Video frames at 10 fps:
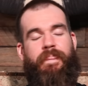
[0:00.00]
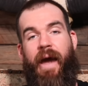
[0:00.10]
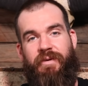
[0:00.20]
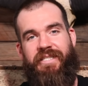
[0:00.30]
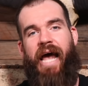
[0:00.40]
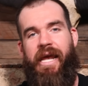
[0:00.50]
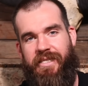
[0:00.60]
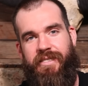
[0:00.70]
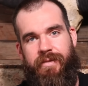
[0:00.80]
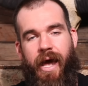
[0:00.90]
They would say you
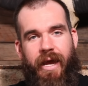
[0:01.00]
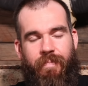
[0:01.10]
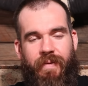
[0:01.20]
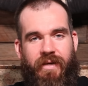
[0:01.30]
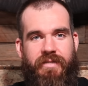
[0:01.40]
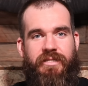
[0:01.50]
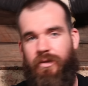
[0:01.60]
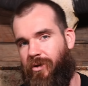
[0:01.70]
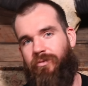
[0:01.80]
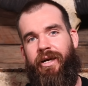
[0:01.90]
slay it because you
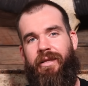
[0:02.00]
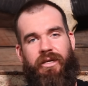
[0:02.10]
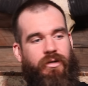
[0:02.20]
look really